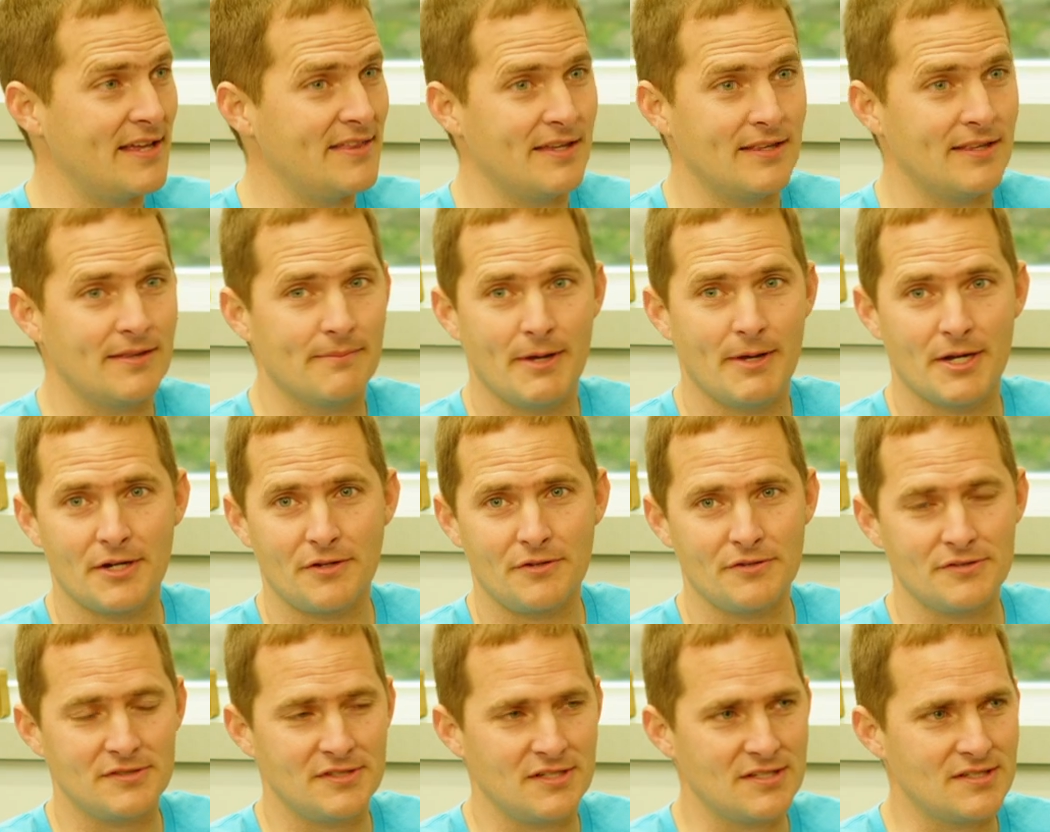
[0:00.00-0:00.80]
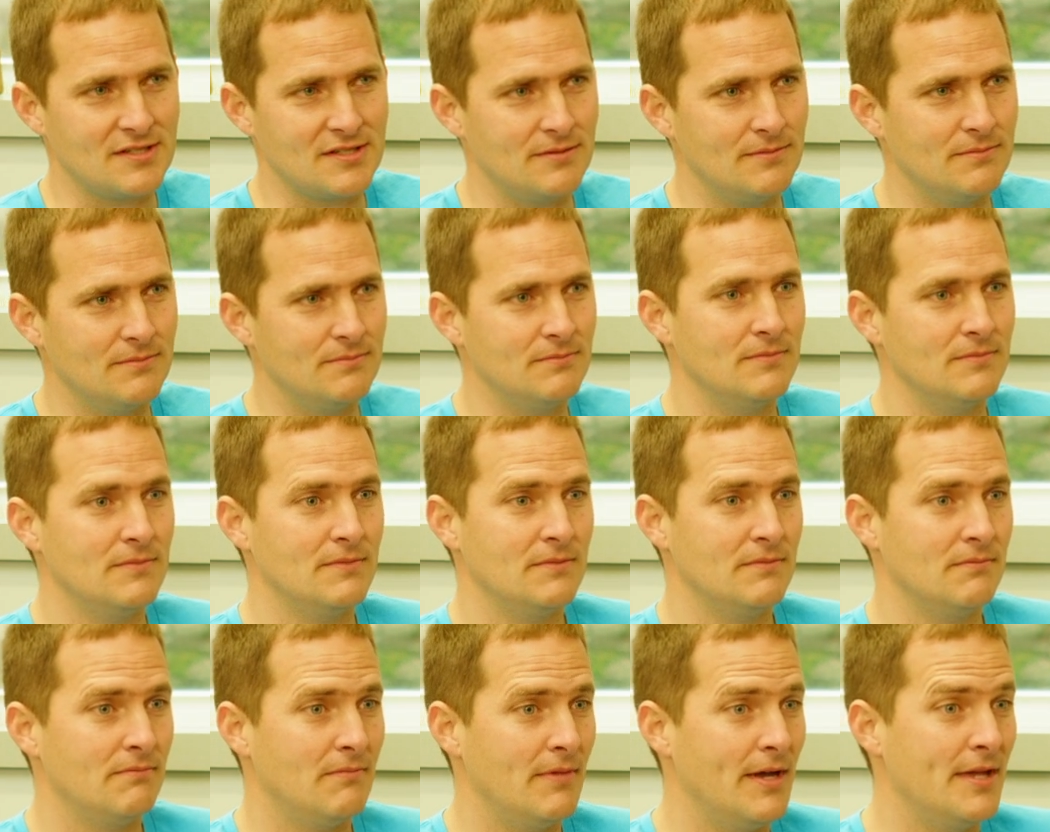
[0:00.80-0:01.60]
I think the medical system
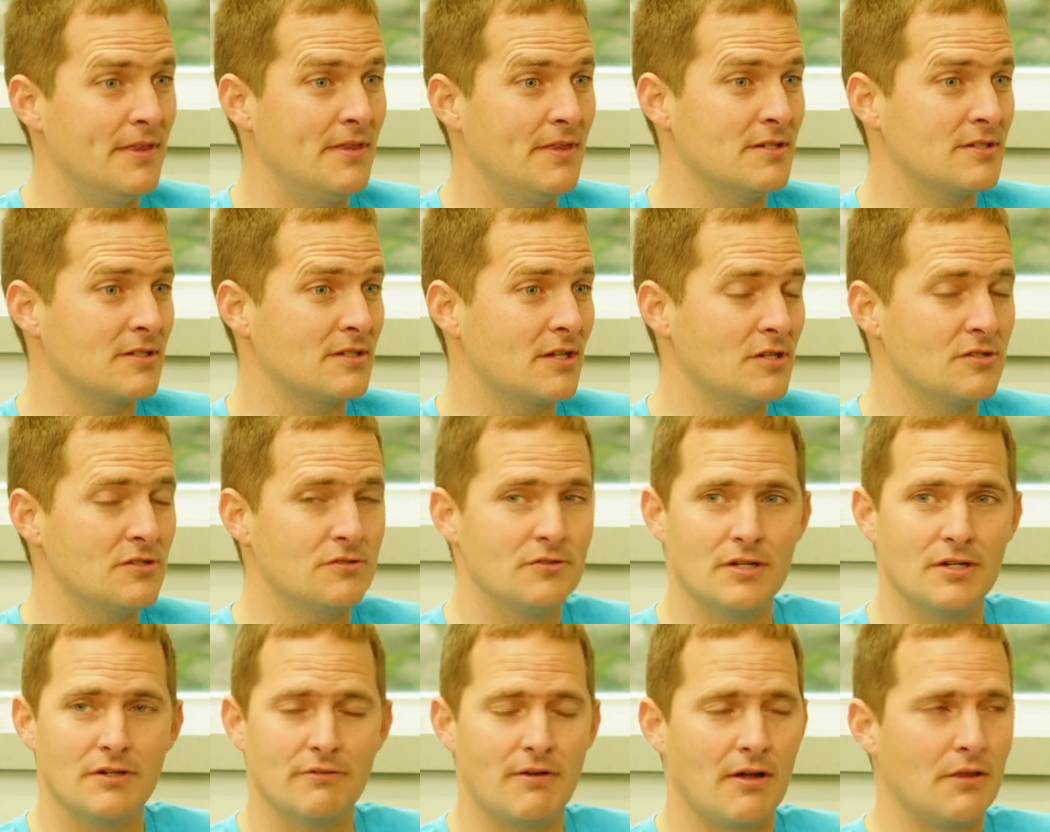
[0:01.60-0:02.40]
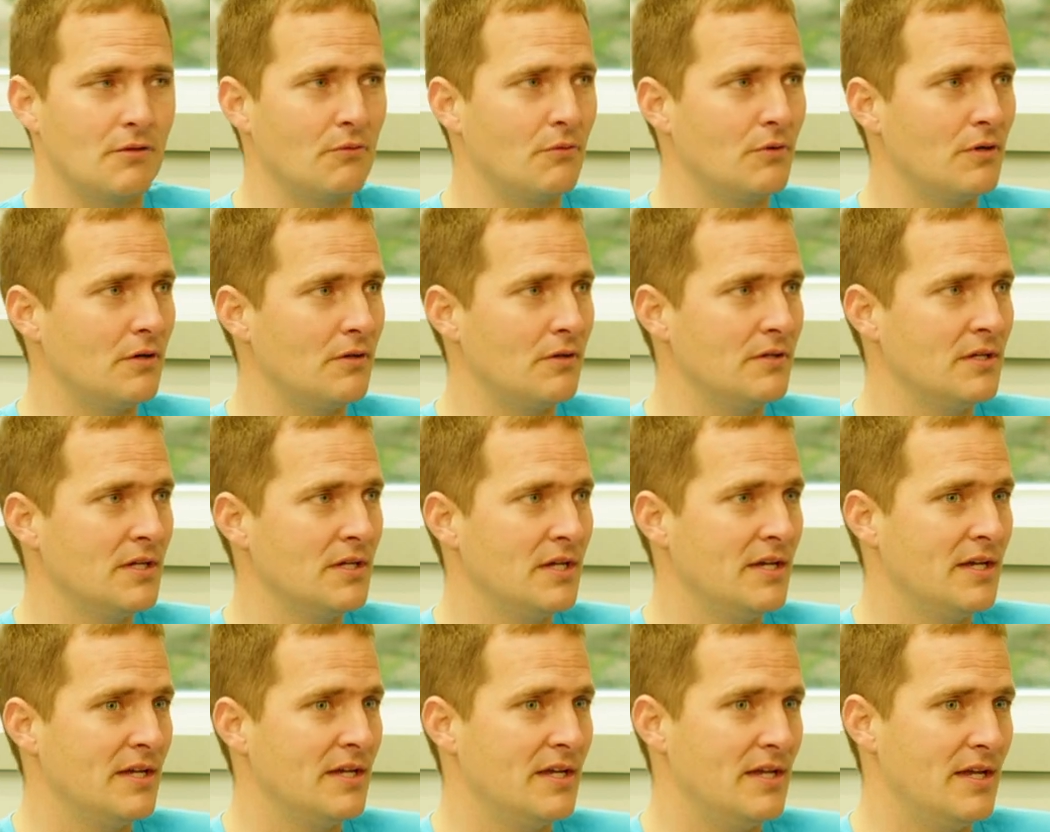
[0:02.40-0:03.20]
in this country and around the world
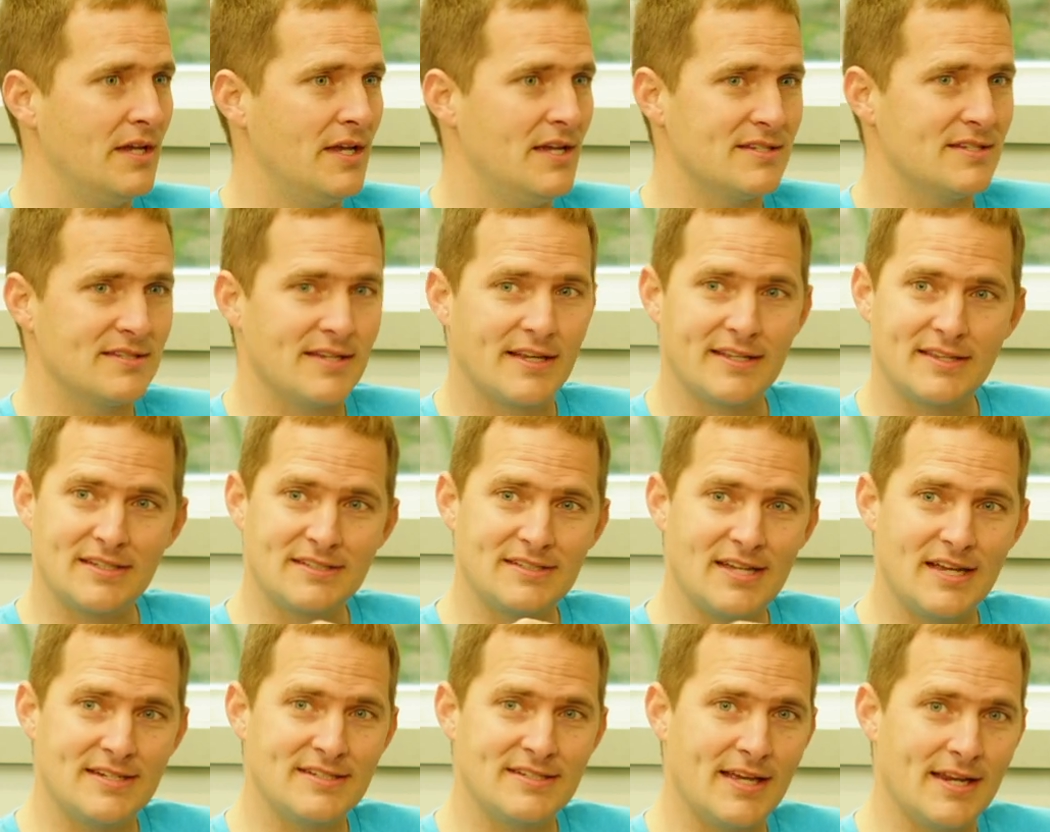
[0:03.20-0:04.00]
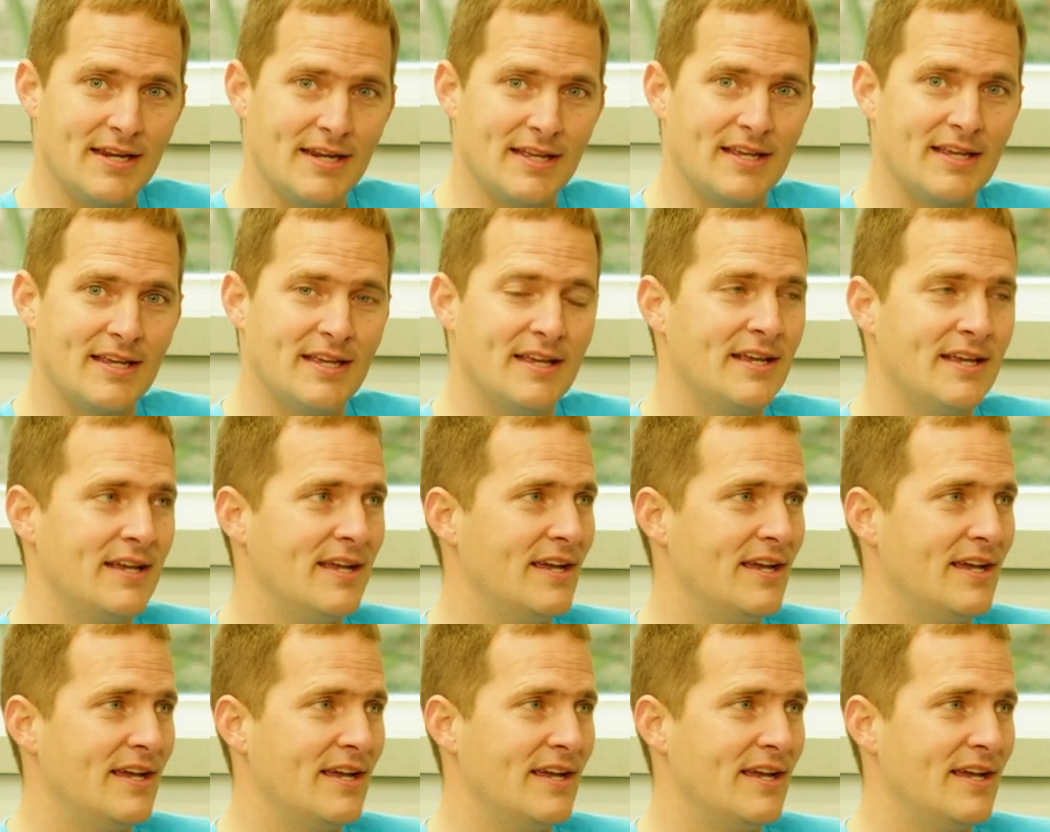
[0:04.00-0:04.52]
is like the Titanic.